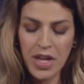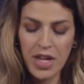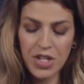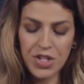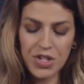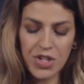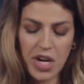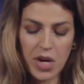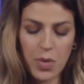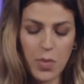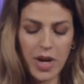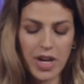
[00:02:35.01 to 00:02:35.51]

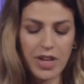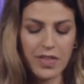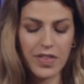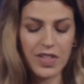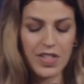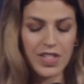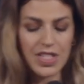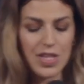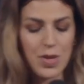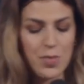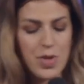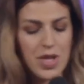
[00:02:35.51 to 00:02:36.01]
During one of
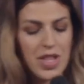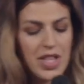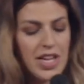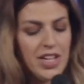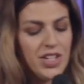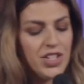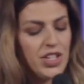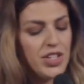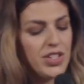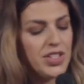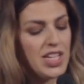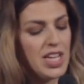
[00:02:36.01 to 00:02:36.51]
his
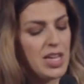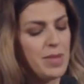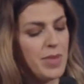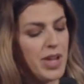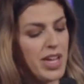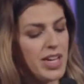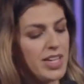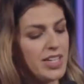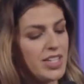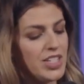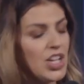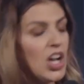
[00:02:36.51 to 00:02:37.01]
simulations, he
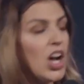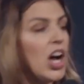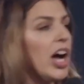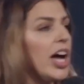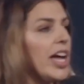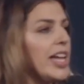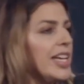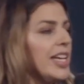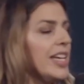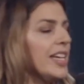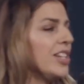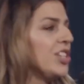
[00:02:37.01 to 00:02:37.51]
made a
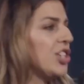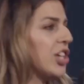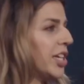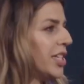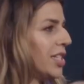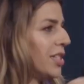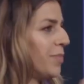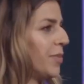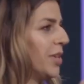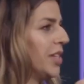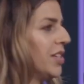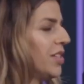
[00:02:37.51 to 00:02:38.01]
tiny
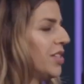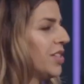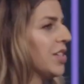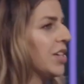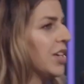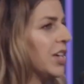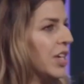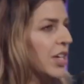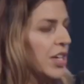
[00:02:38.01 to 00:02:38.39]
adjustment